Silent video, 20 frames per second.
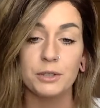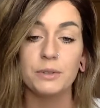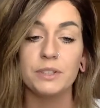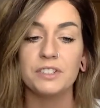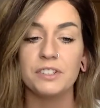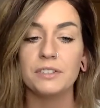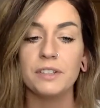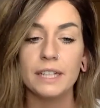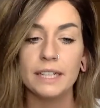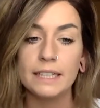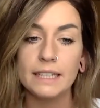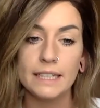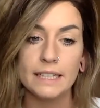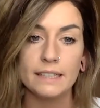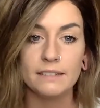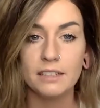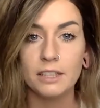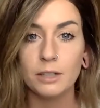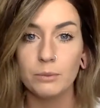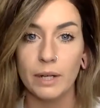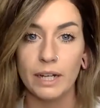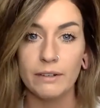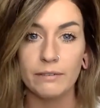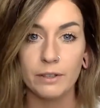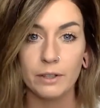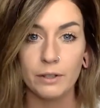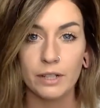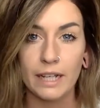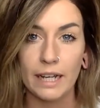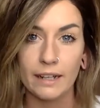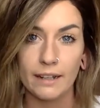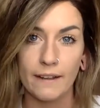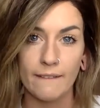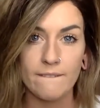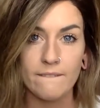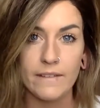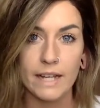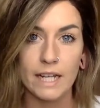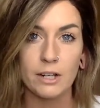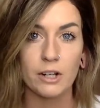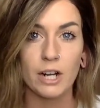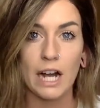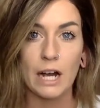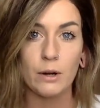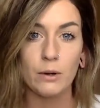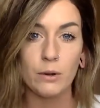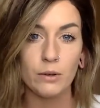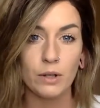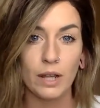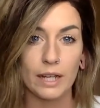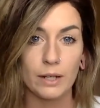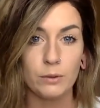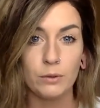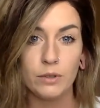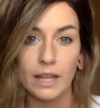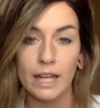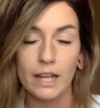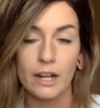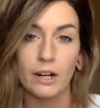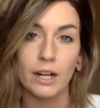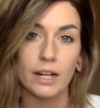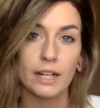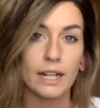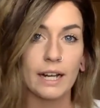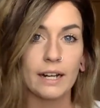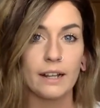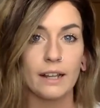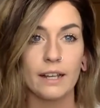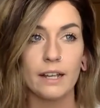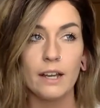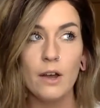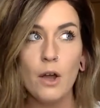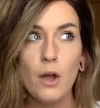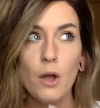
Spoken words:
It's just like an easier way for you to kind of like figure out like who they are and kind of like